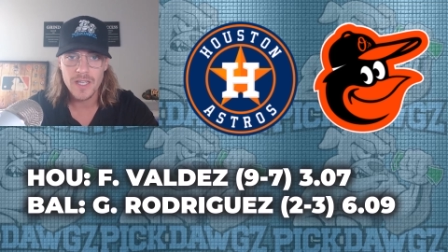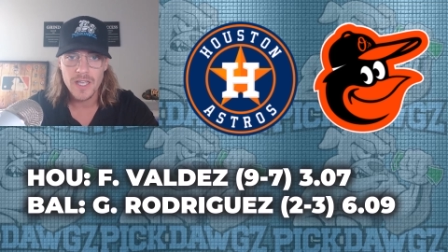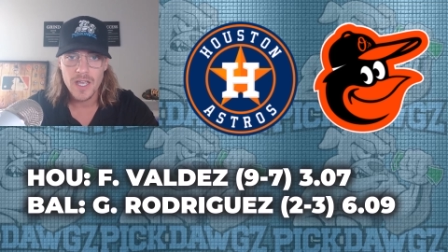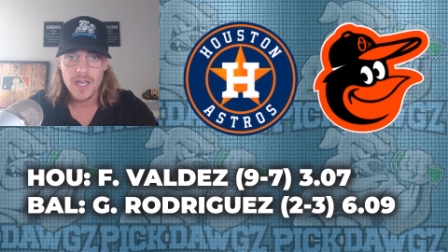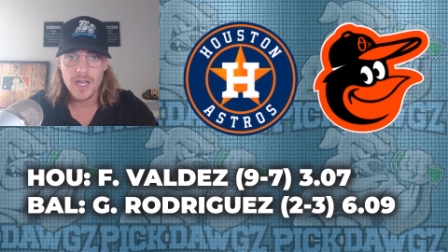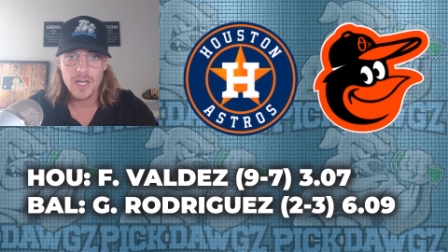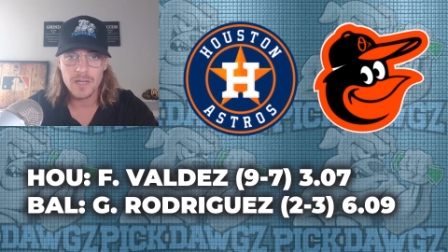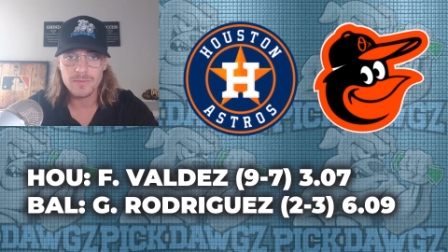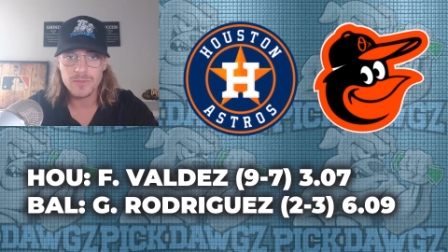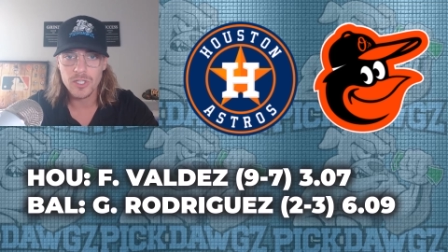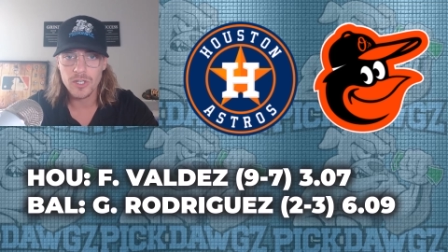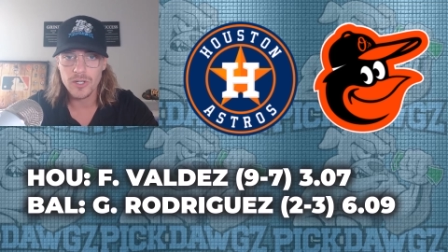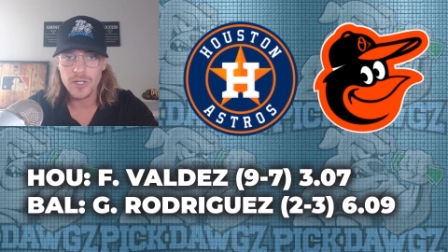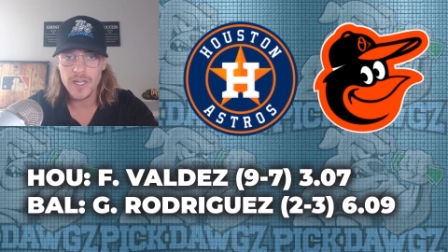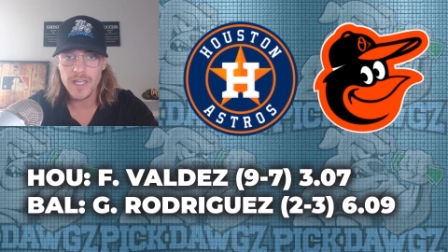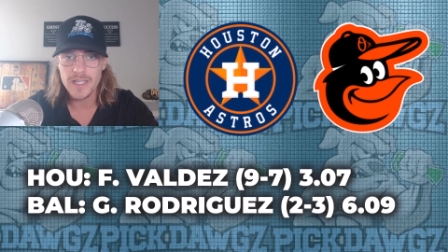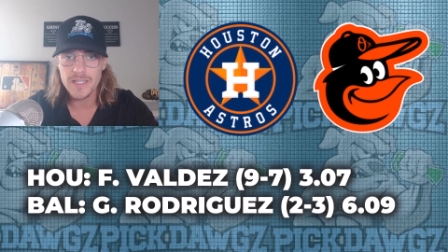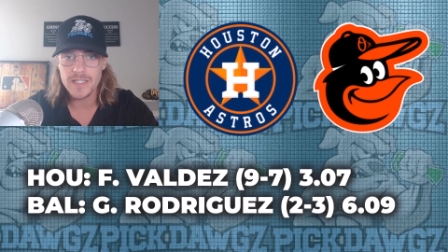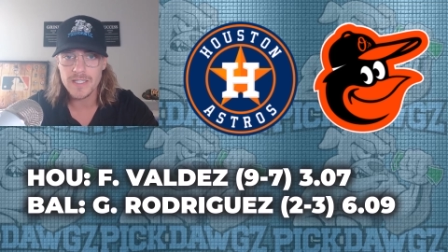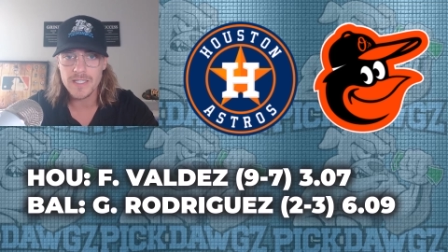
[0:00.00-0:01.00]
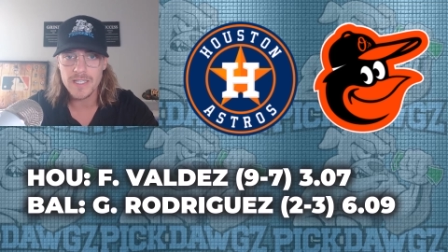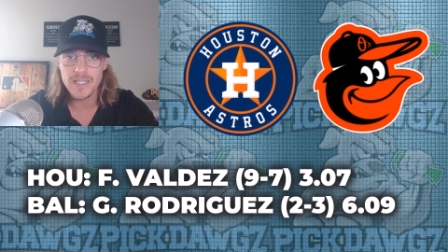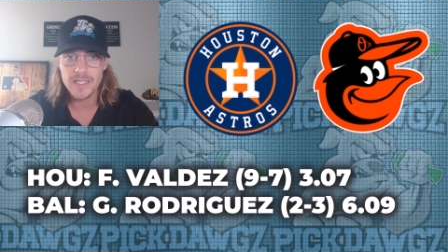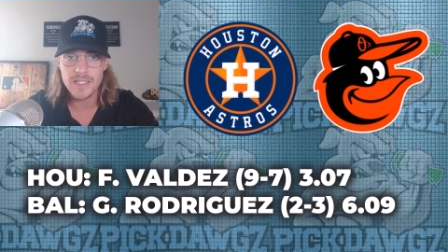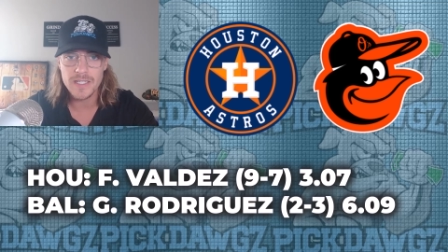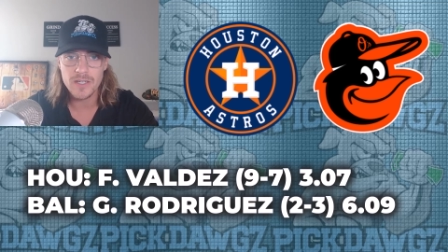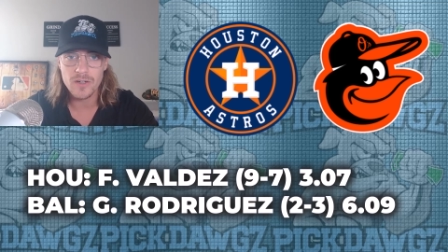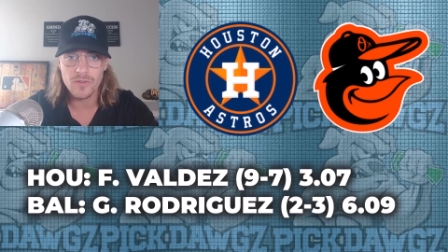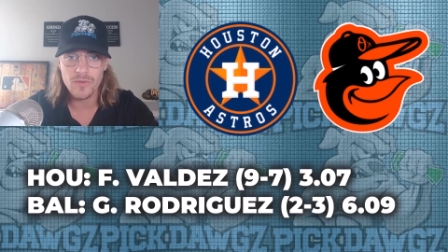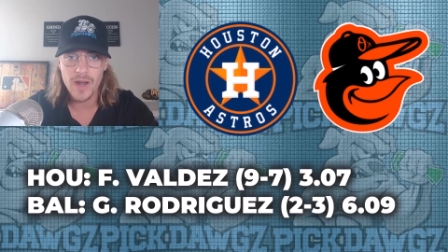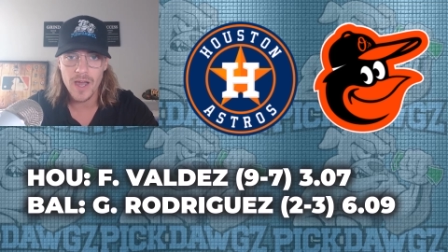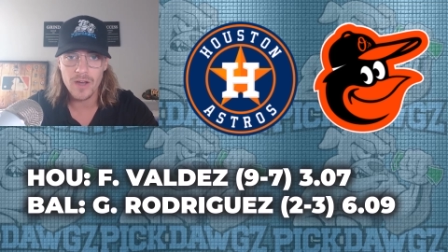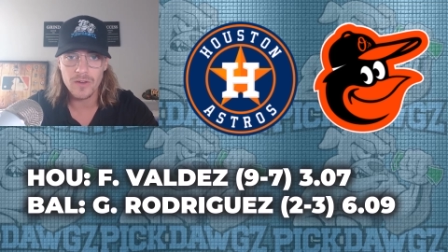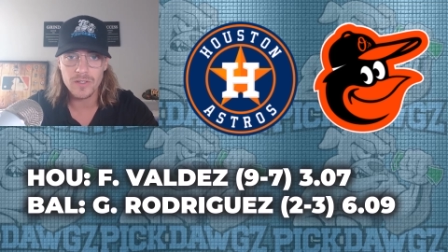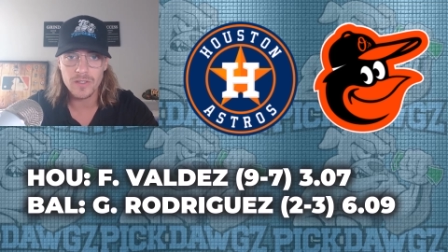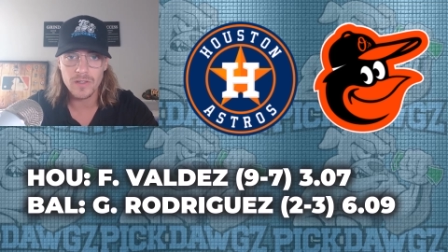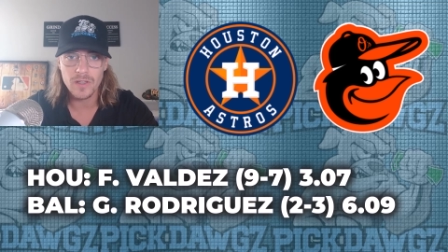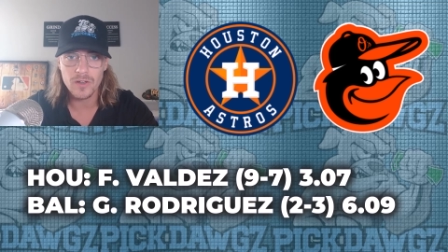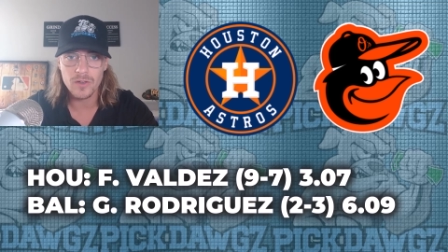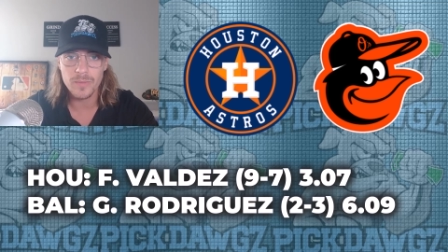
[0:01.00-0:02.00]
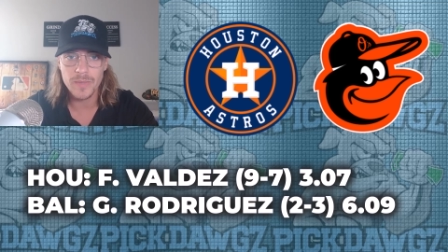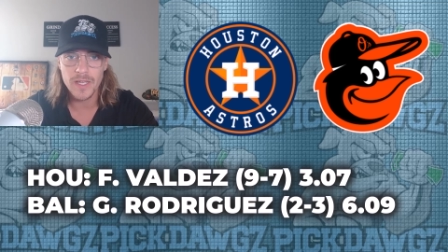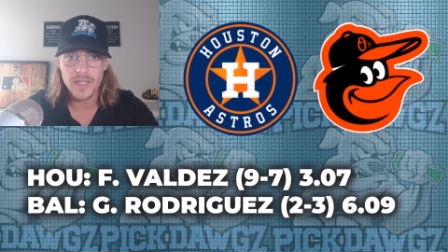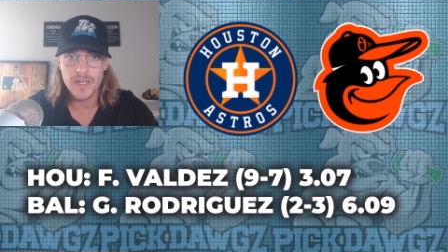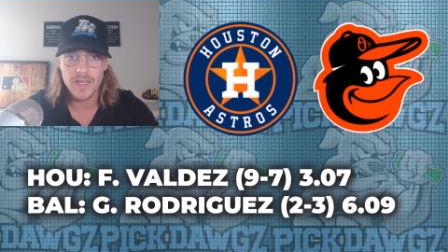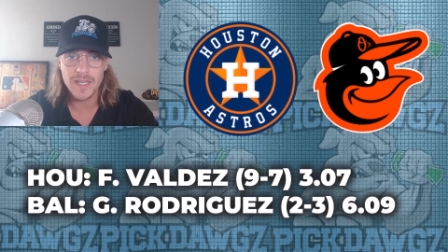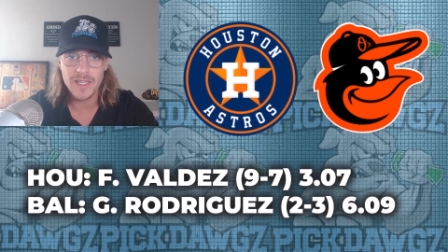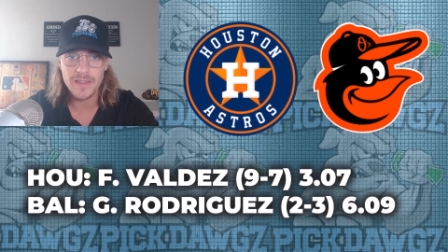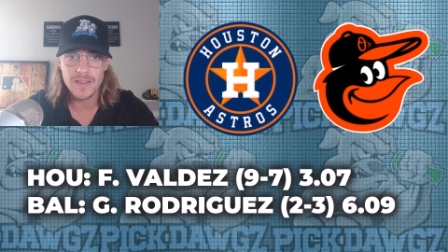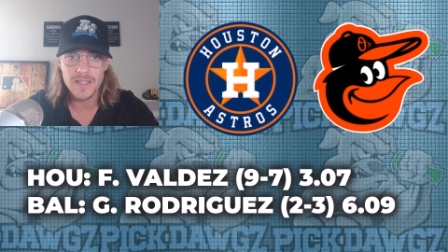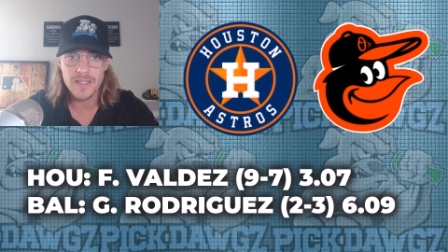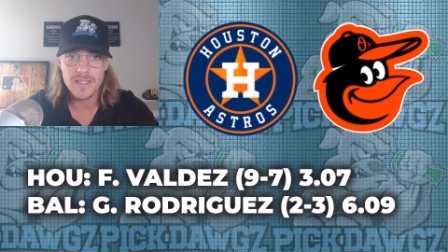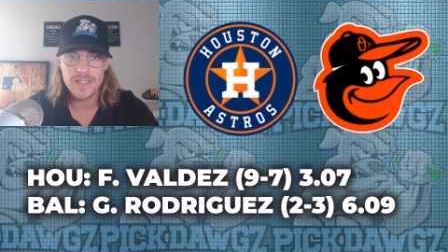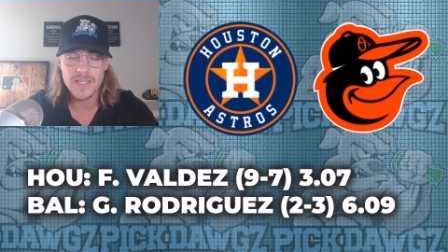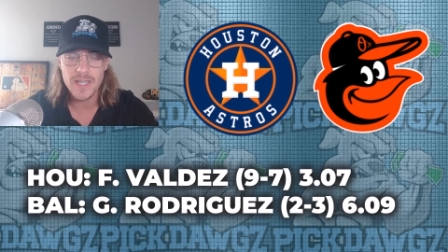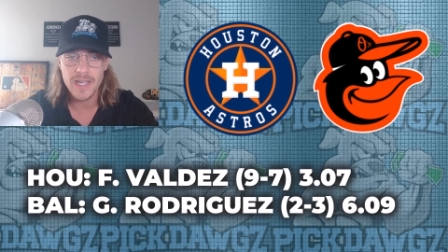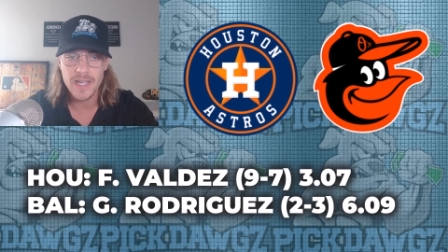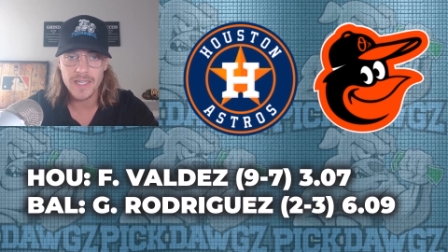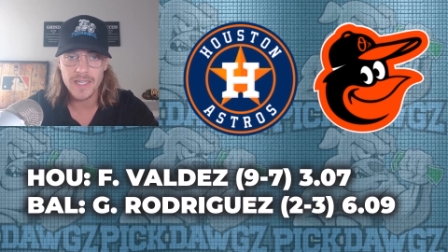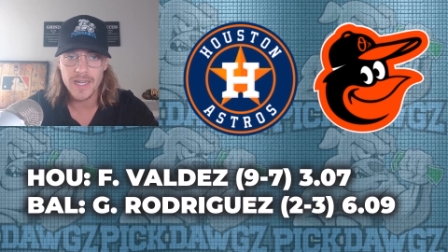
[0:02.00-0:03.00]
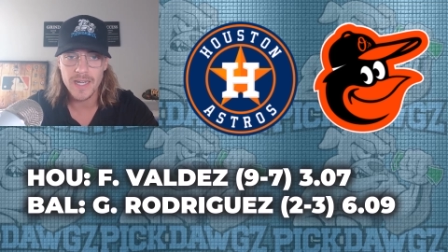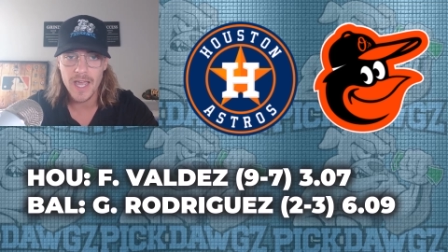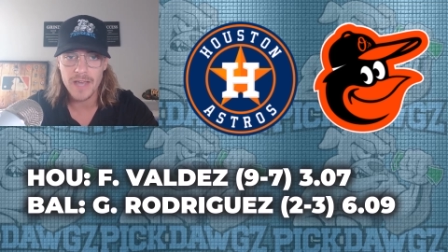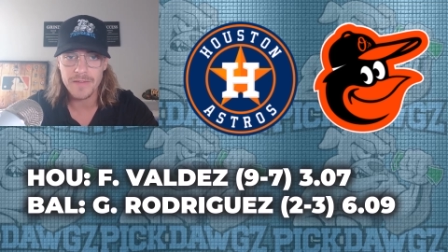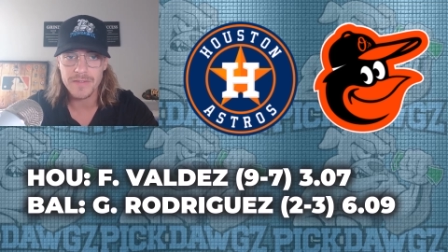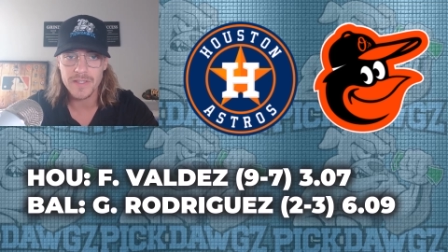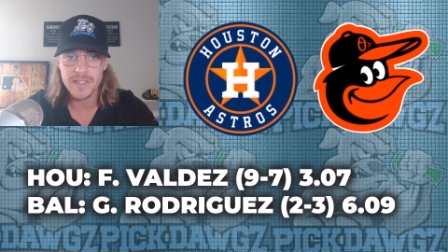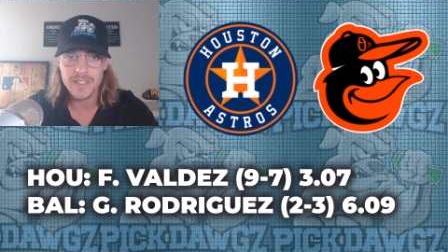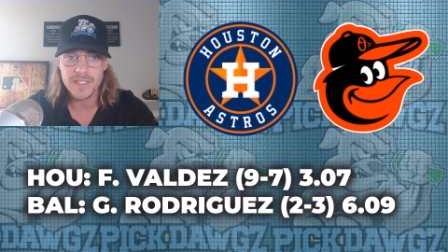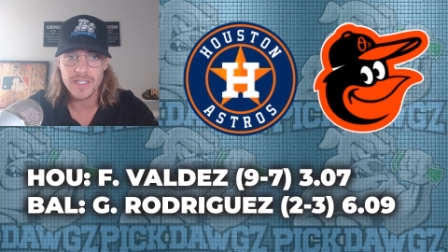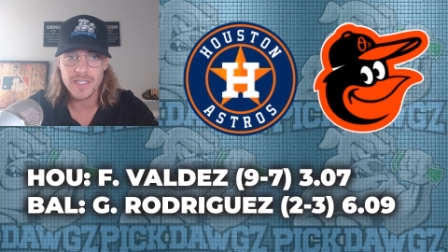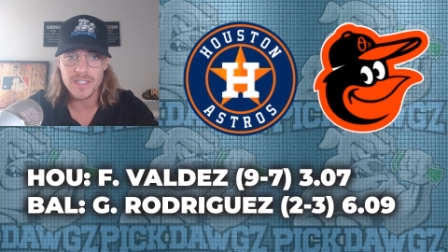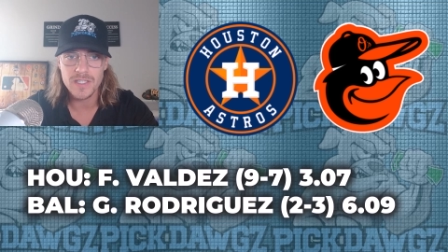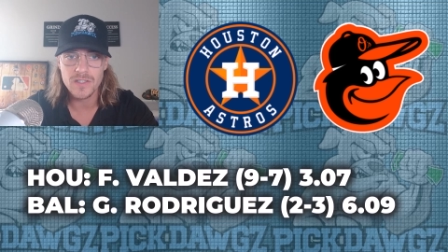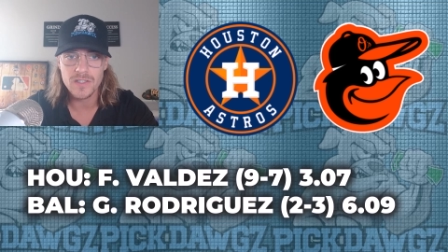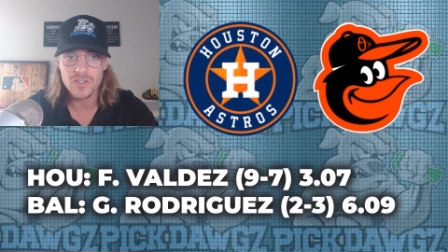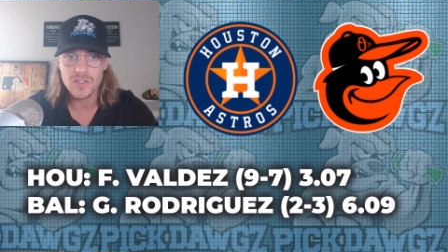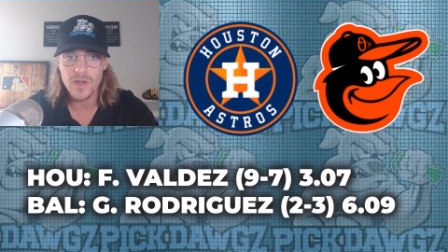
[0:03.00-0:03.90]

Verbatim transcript: um, turn his season season around a little bit in this second half of the season.